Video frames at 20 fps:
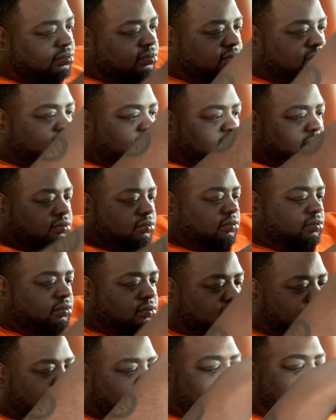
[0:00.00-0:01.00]
Turn it around,
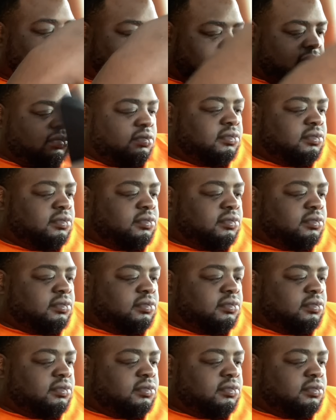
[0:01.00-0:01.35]
bro.